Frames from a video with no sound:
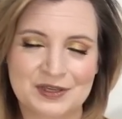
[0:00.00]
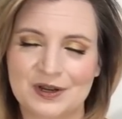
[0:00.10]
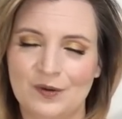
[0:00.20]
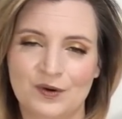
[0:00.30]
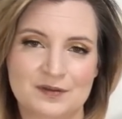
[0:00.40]
You
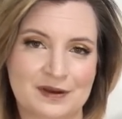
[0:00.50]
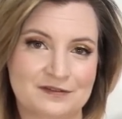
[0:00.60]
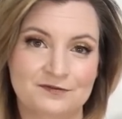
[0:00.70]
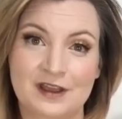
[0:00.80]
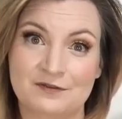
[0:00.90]
know, one of my
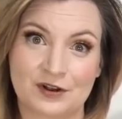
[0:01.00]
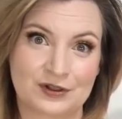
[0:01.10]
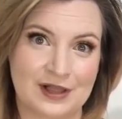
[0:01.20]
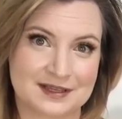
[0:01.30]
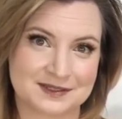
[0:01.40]
favorite
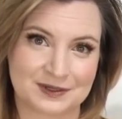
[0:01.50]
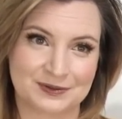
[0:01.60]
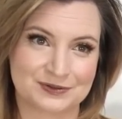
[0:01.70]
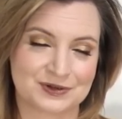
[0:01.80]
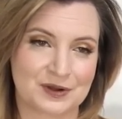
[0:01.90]
classic
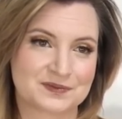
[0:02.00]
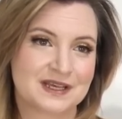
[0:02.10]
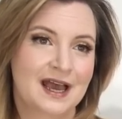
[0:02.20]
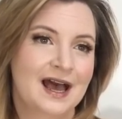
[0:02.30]
Who tropes.